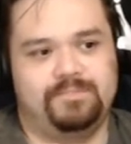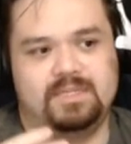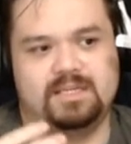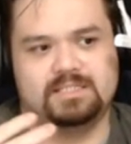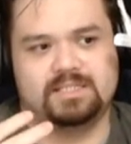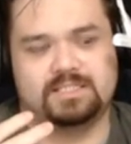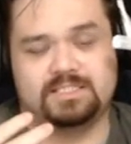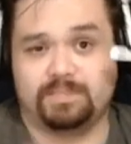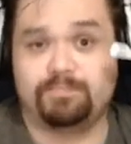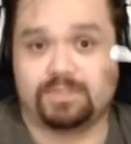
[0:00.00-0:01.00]
he is a
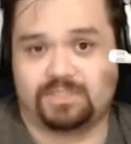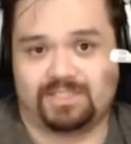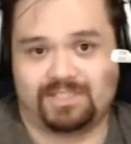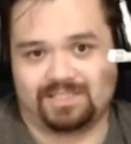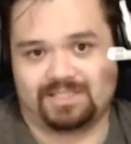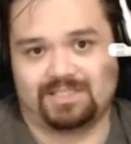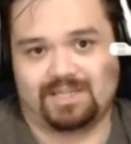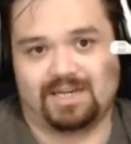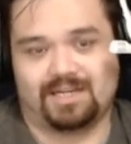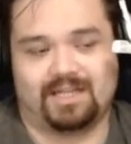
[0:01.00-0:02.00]
simpleton,
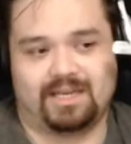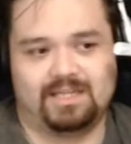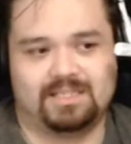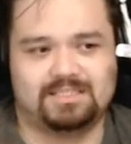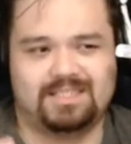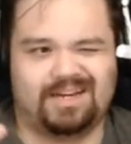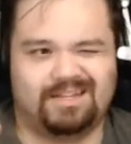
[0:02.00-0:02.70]
kind of, like he's not,